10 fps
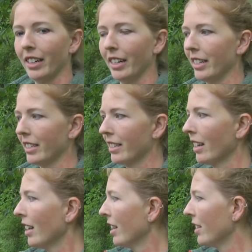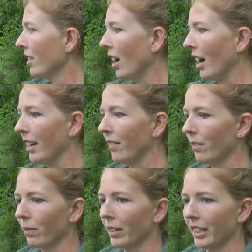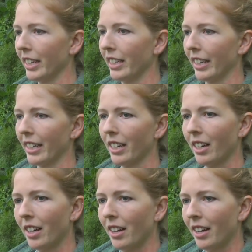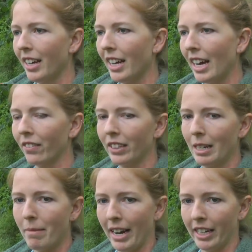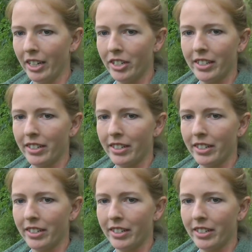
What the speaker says: and it's not really like heavily managed.